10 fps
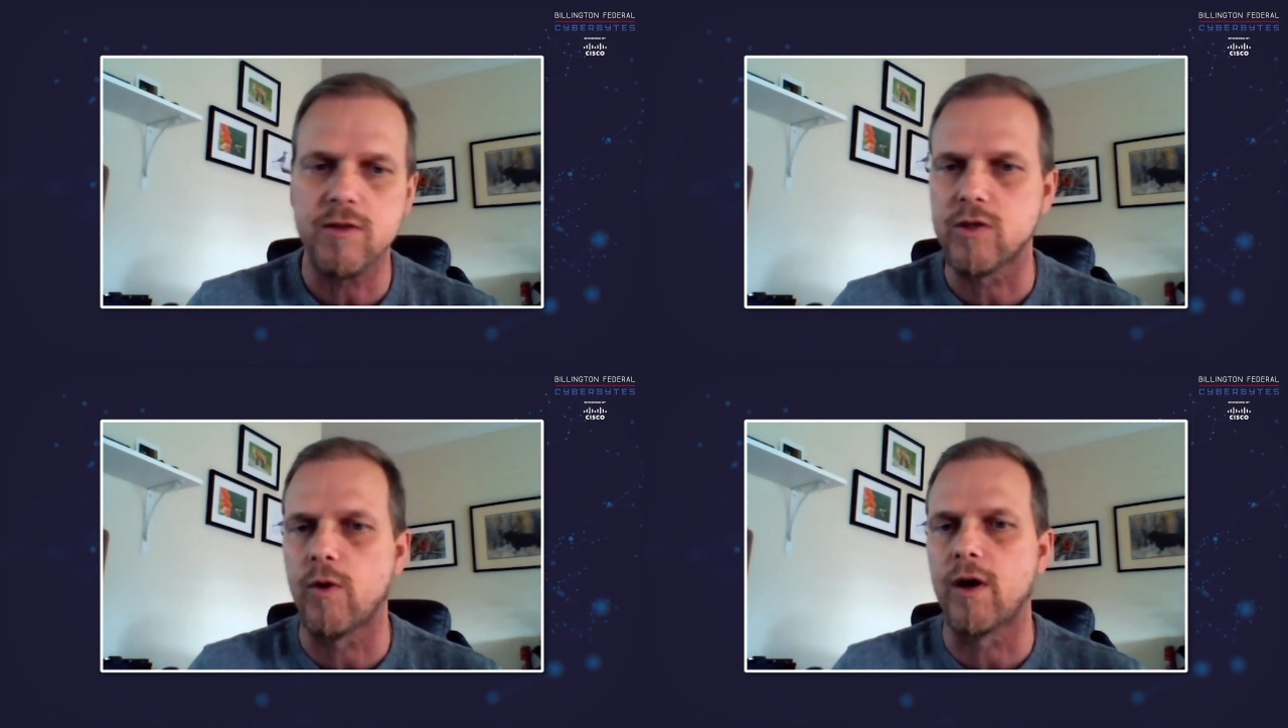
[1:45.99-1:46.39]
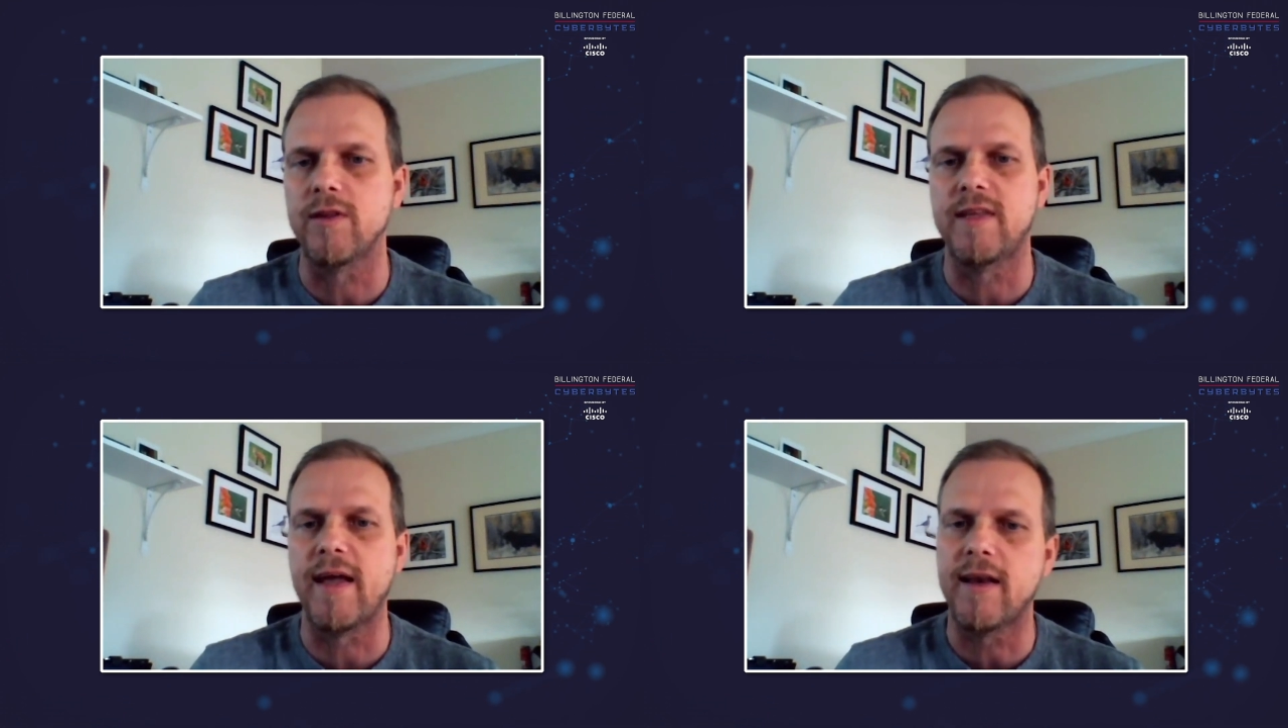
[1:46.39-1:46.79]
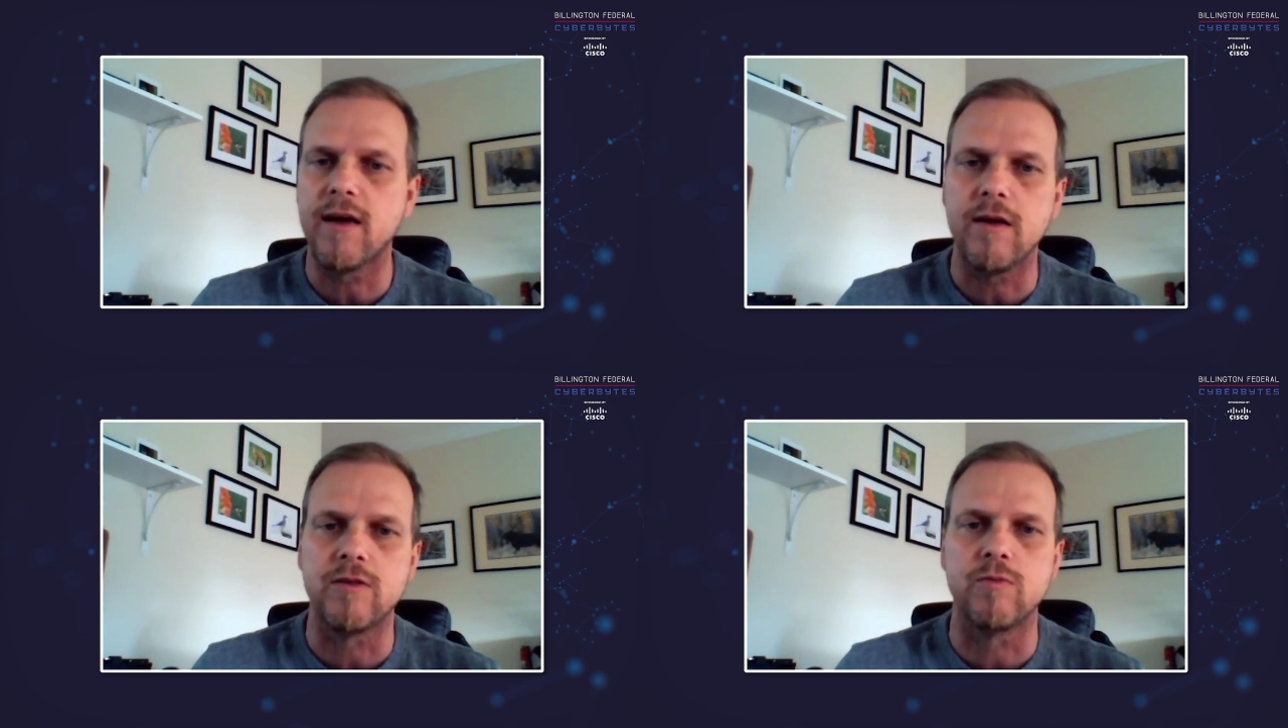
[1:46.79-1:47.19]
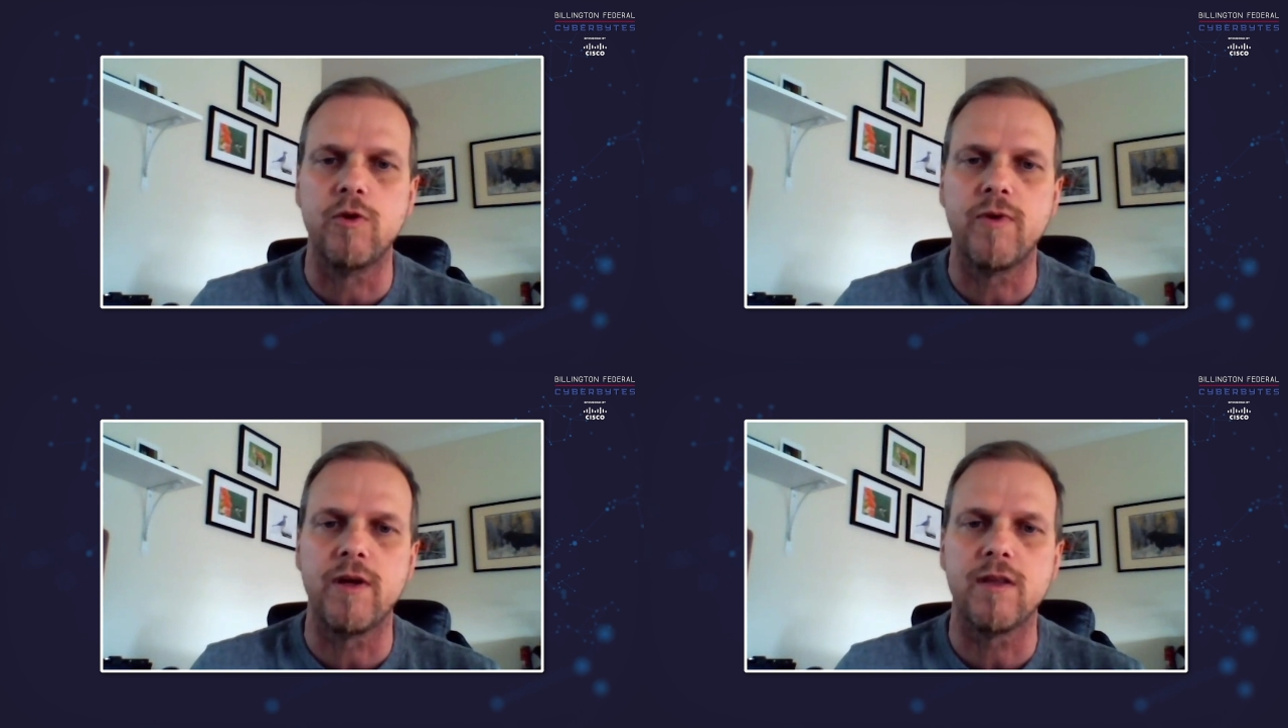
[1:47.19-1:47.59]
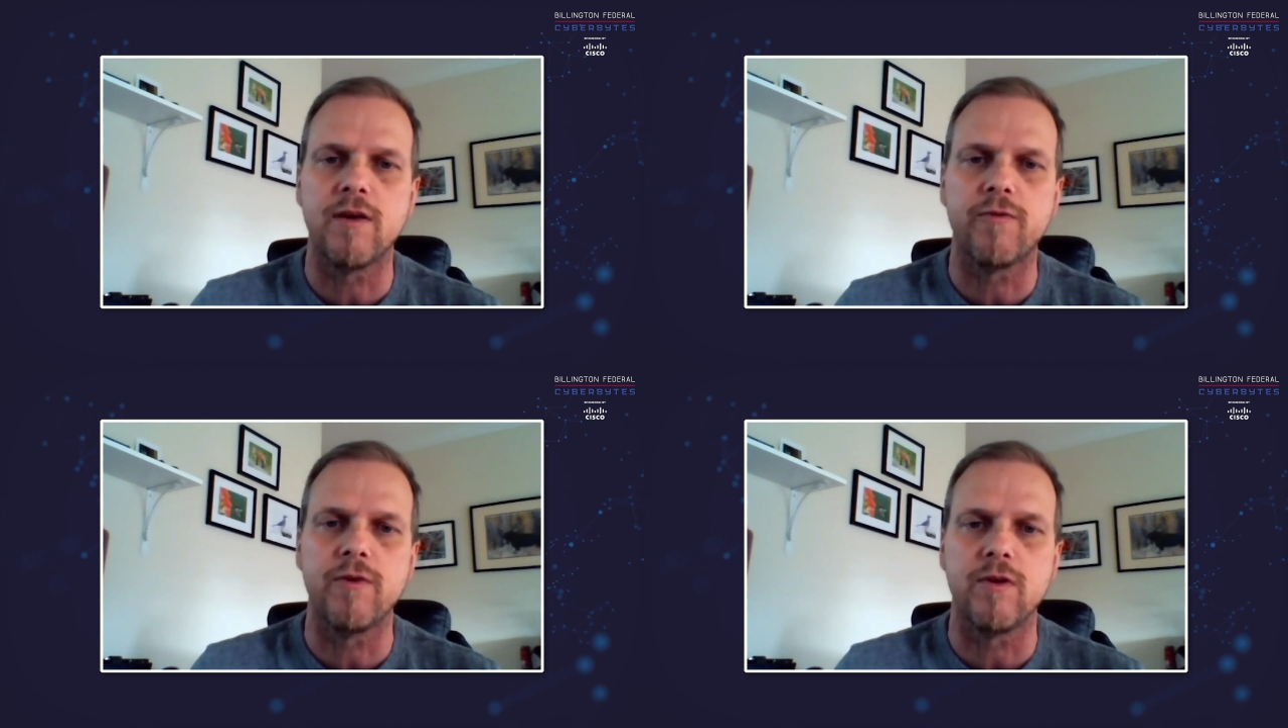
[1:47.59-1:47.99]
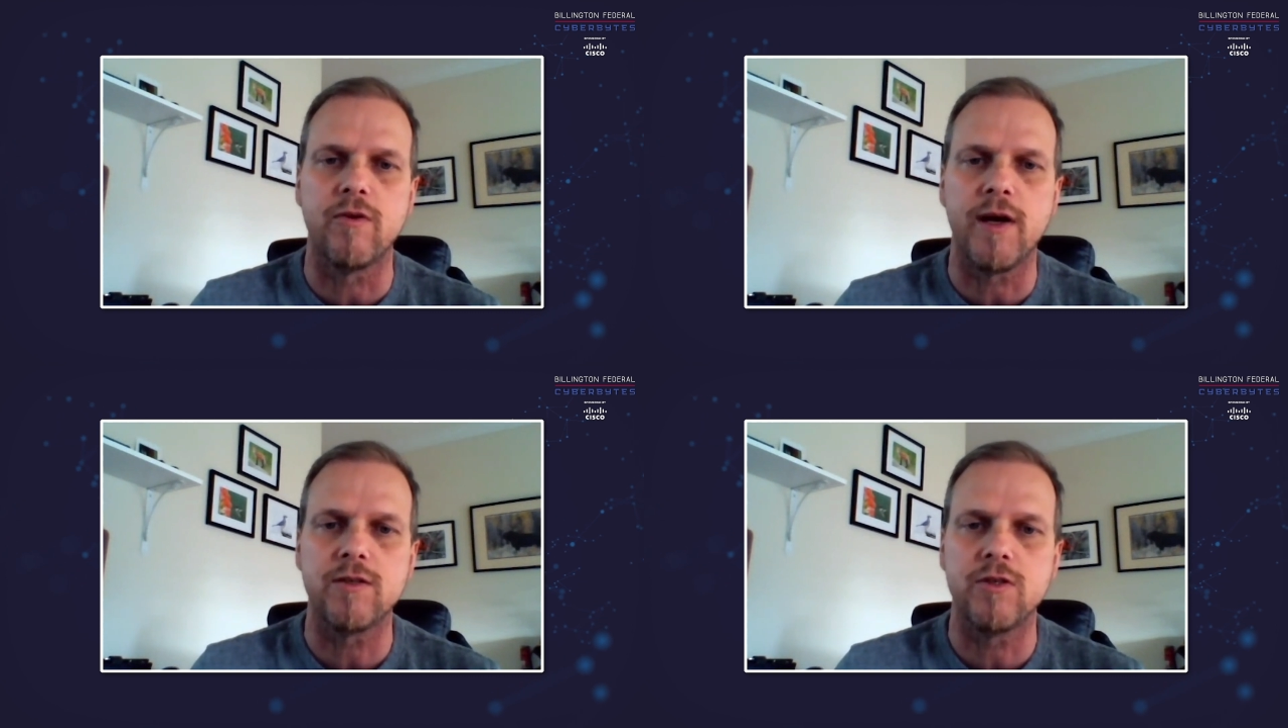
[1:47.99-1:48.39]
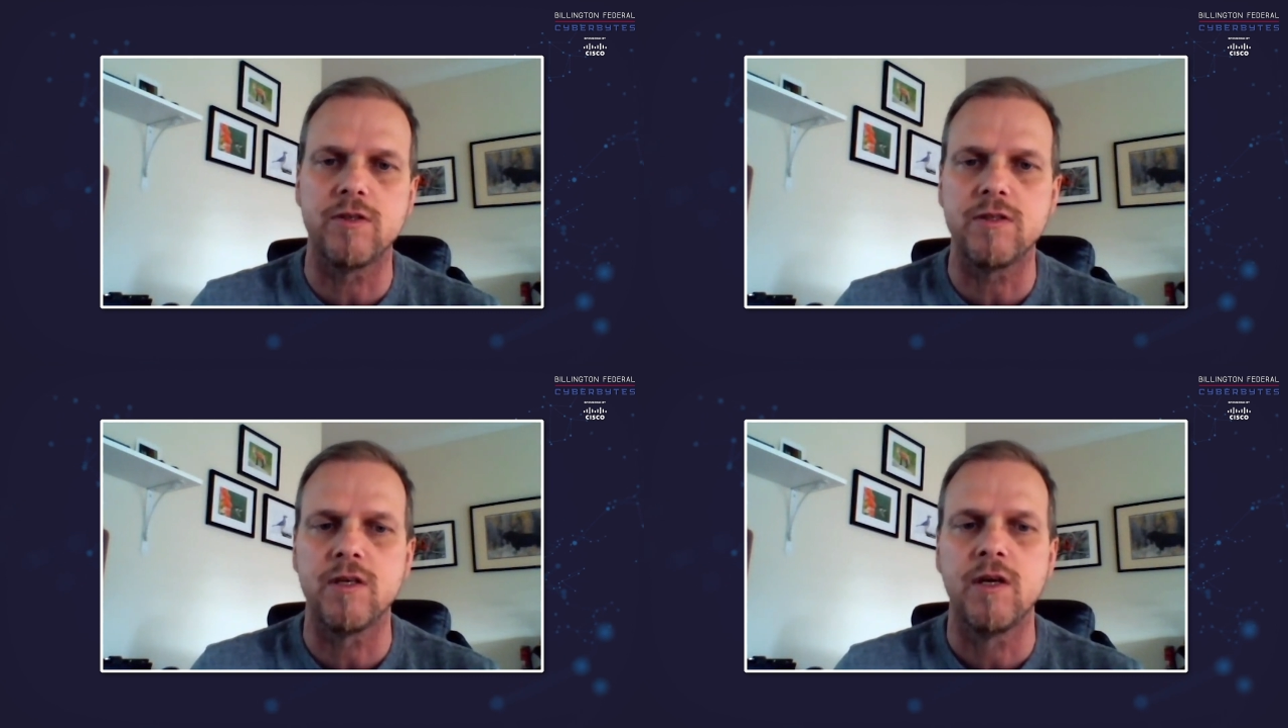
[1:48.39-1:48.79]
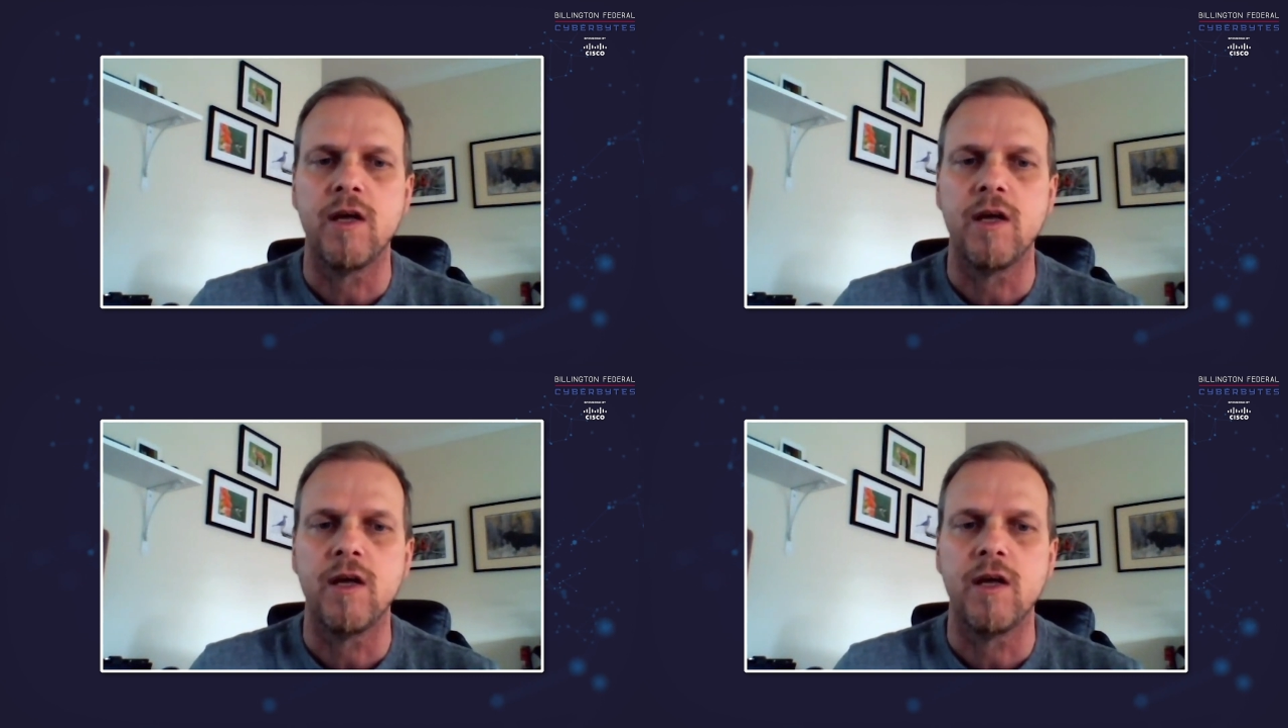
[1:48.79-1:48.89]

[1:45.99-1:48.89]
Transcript: so our data is moving in different directions